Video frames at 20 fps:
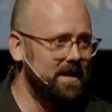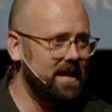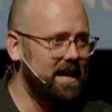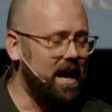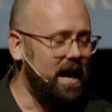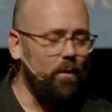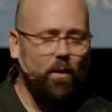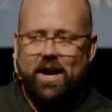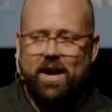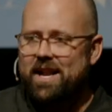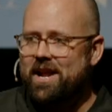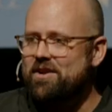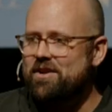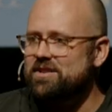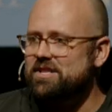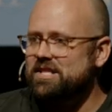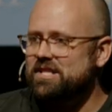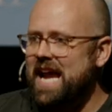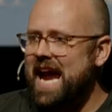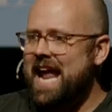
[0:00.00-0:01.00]
I want you to
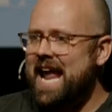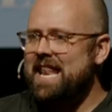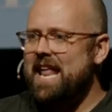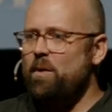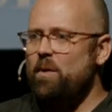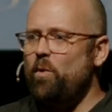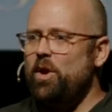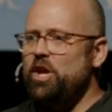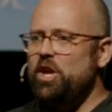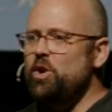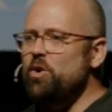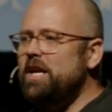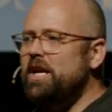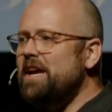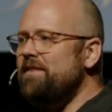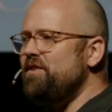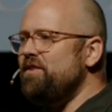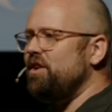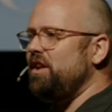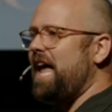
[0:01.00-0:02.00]
understand that when you
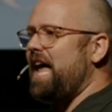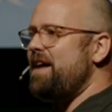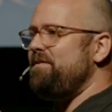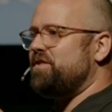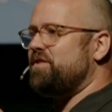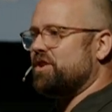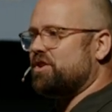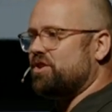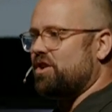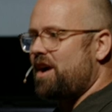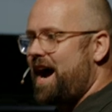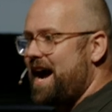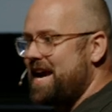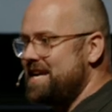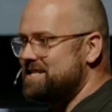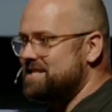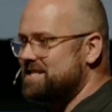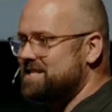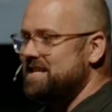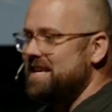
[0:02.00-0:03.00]
give your life to
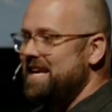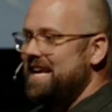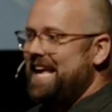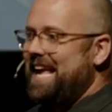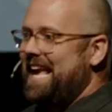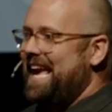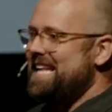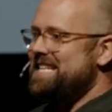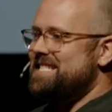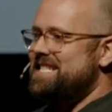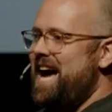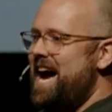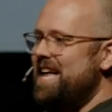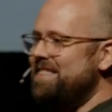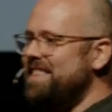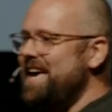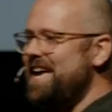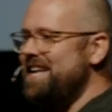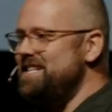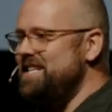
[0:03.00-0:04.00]
Christ, it's not
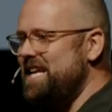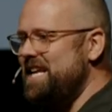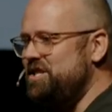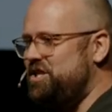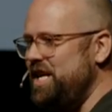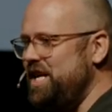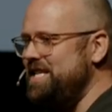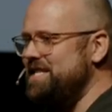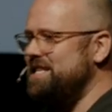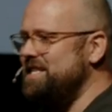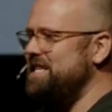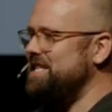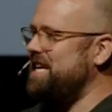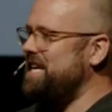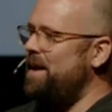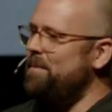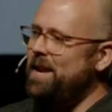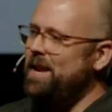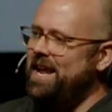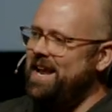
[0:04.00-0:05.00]
that, that Jesus is
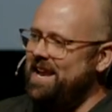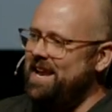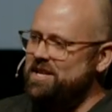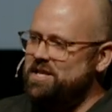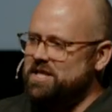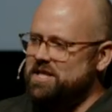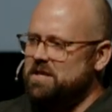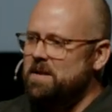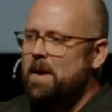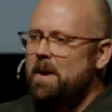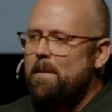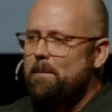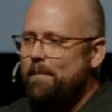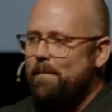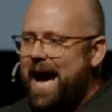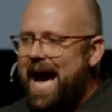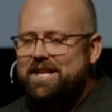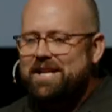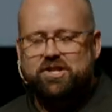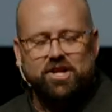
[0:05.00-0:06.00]
coming in and just
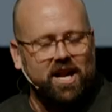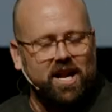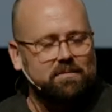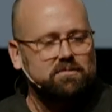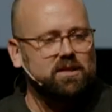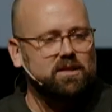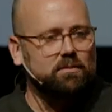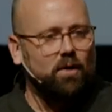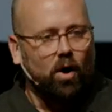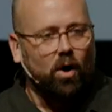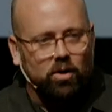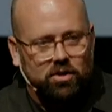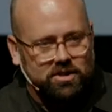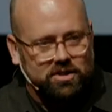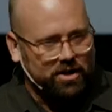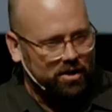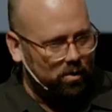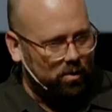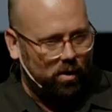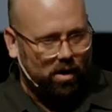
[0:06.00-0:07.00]
patching up some holes
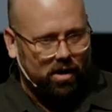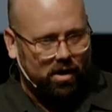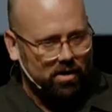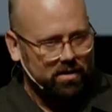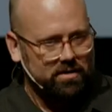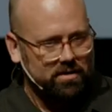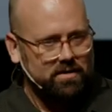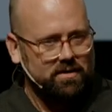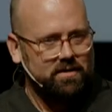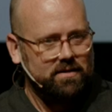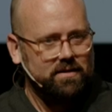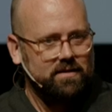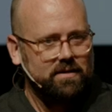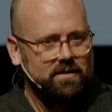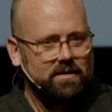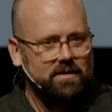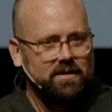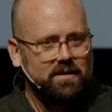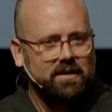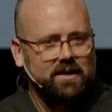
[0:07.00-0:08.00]
in the wall.
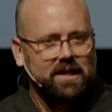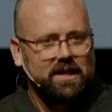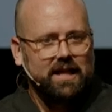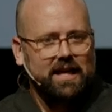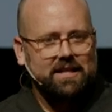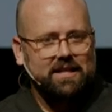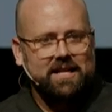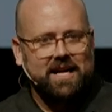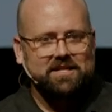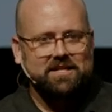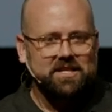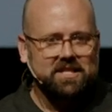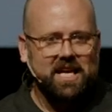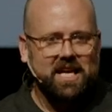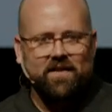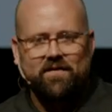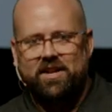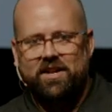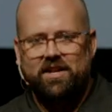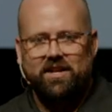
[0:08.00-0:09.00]
He's not just
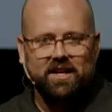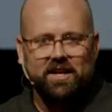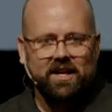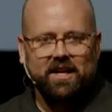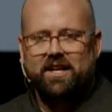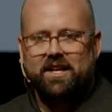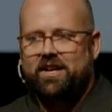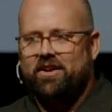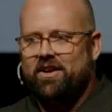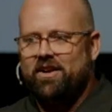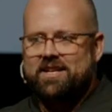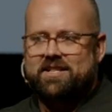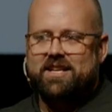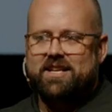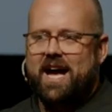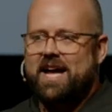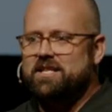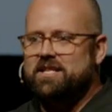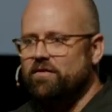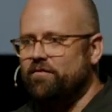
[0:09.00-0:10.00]
giving your
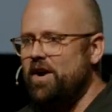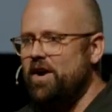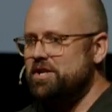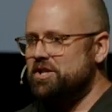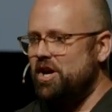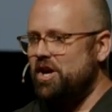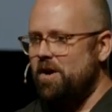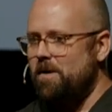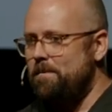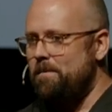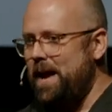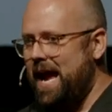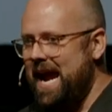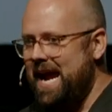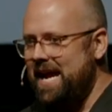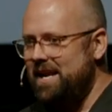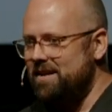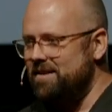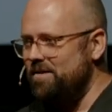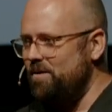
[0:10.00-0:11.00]
insides a fresh coat of
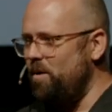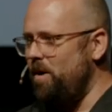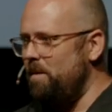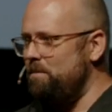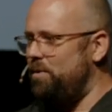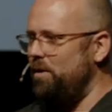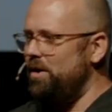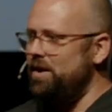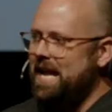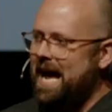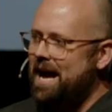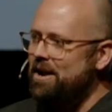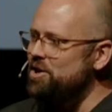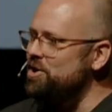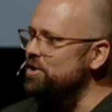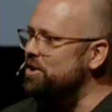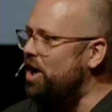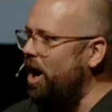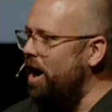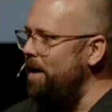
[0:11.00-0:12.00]
paint or putting down
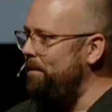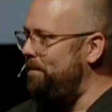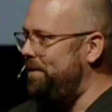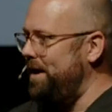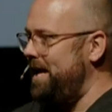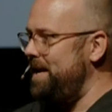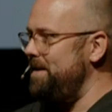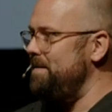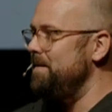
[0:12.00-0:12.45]
new carpet.